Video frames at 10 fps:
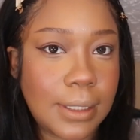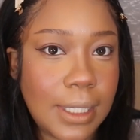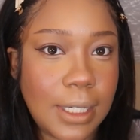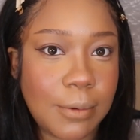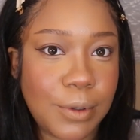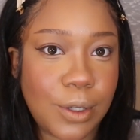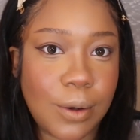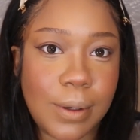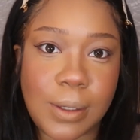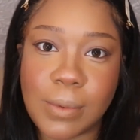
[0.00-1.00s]
Then I'm going to
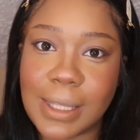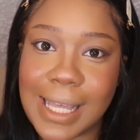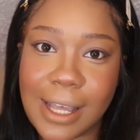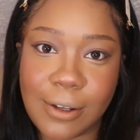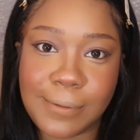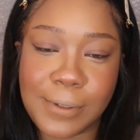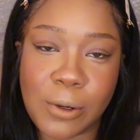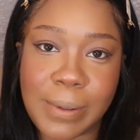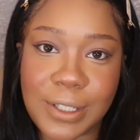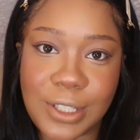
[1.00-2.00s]
go in with the e.l.f.
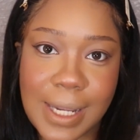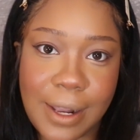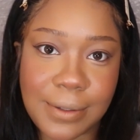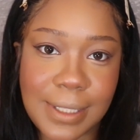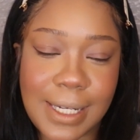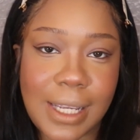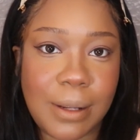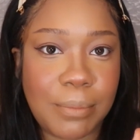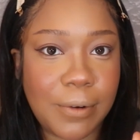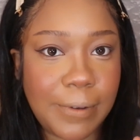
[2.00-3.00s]
No Budge Shadow Stick
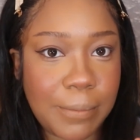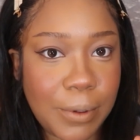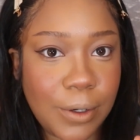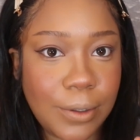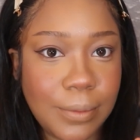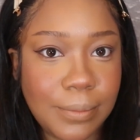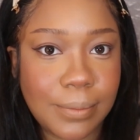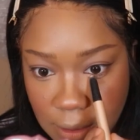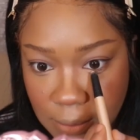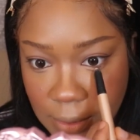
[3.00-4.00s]
in Perfect Pearl.
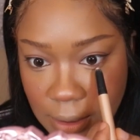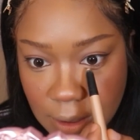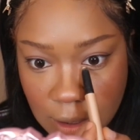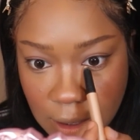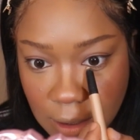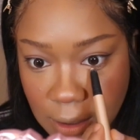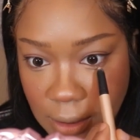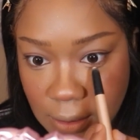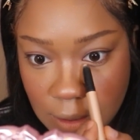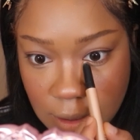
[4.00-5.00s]
I'm going to slightly
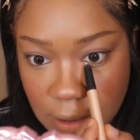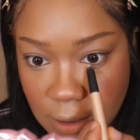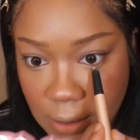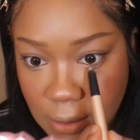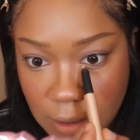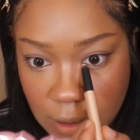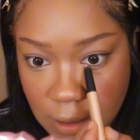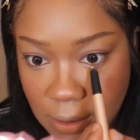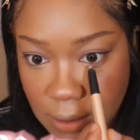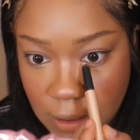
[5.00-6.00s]
use this
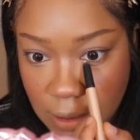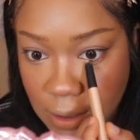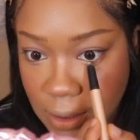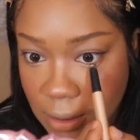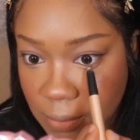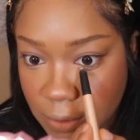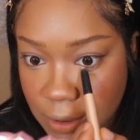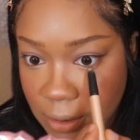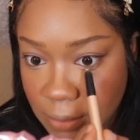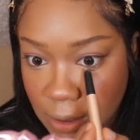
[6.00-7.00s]
on the inner
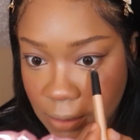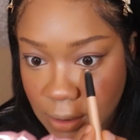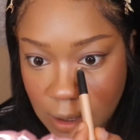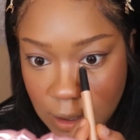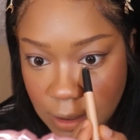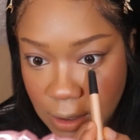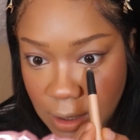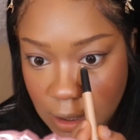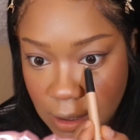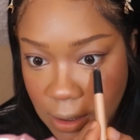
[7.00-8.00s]
portion of my lower lash
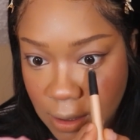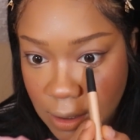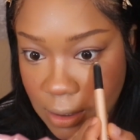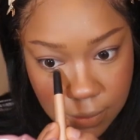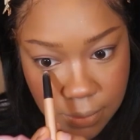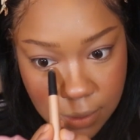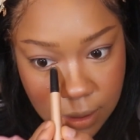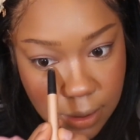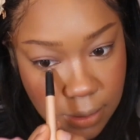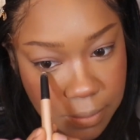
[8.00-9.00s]
line to
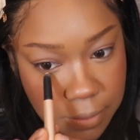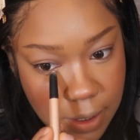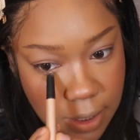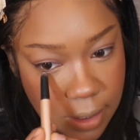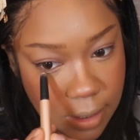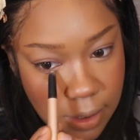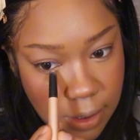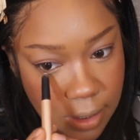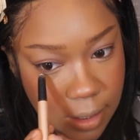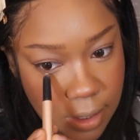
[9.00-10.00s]
really
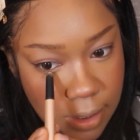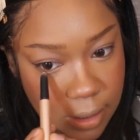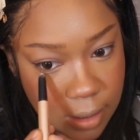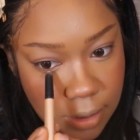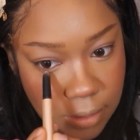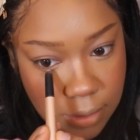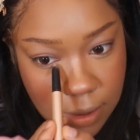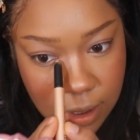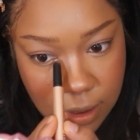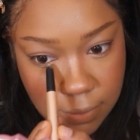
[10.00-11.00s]
brighten and add a little
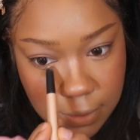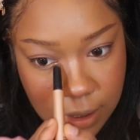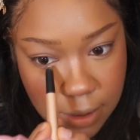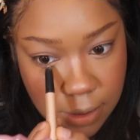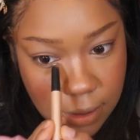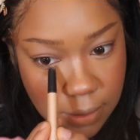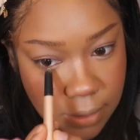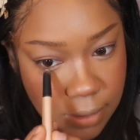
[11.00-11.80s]
hint of glitter